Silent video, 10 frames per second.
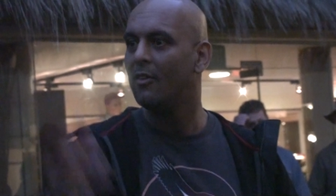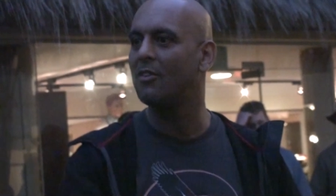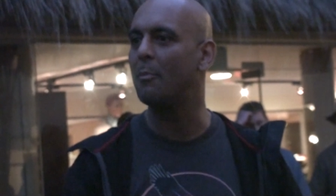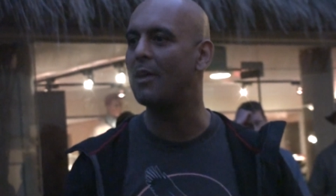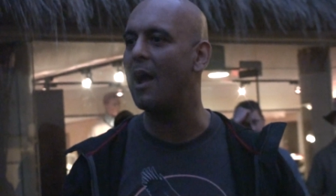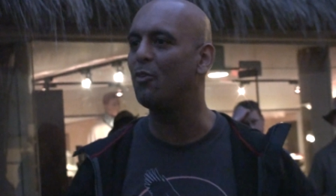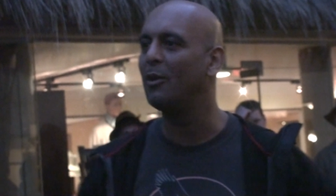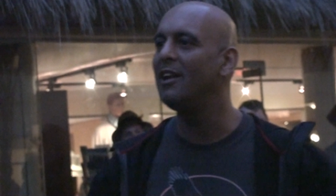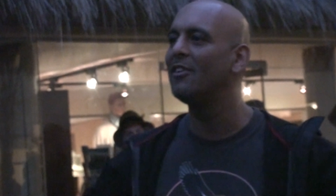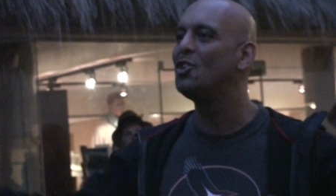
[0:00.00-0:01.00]
Sometimes
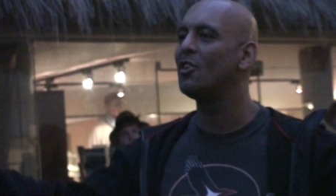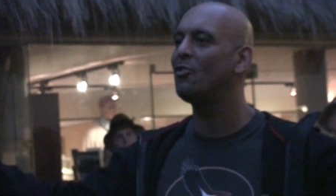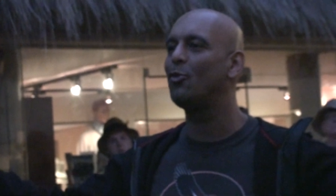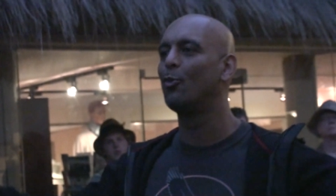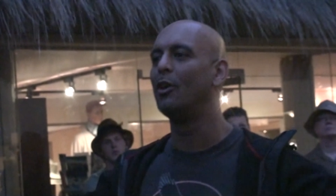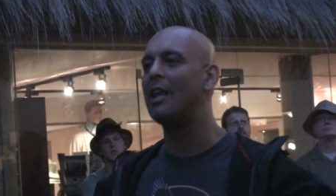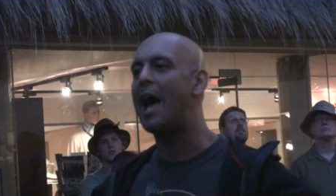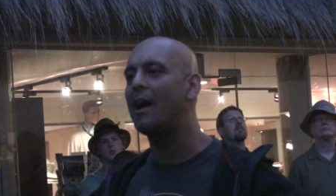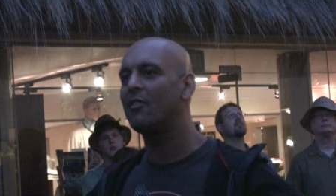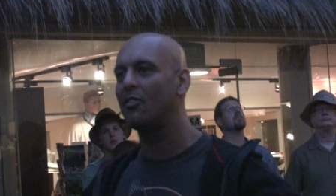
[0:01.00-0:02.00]
we need to just
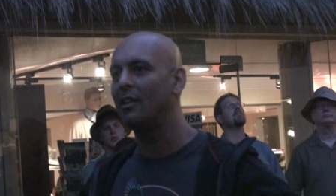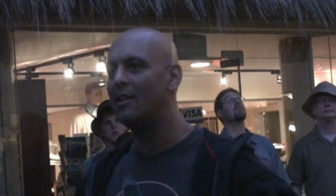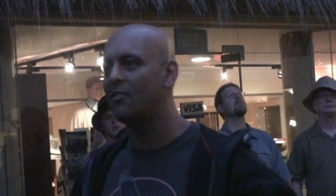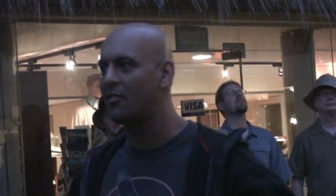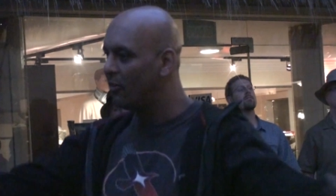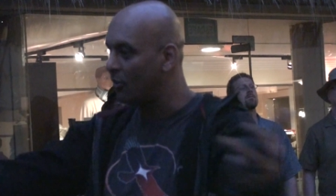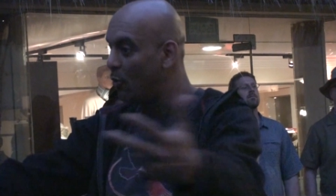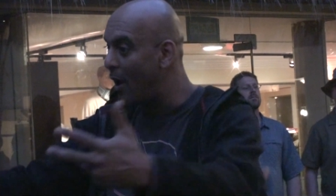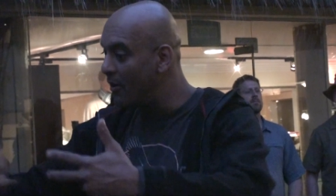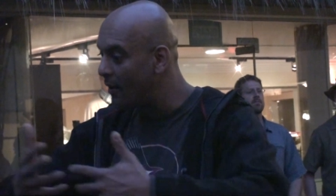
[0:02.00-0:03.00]
relax and let
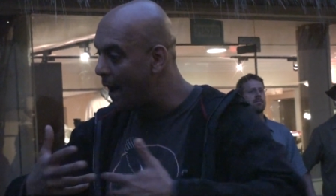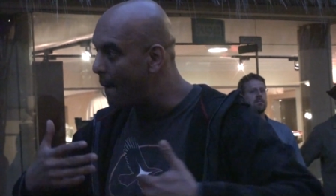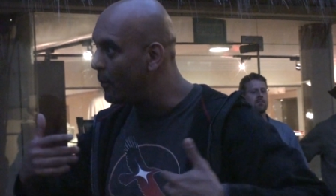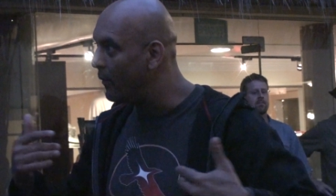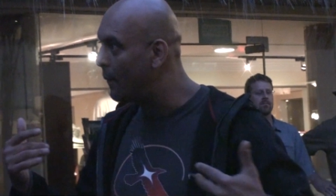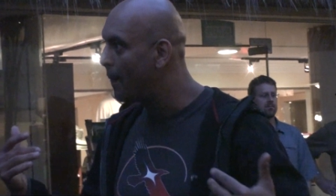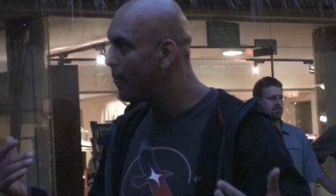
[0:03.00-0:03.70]
surrender happen.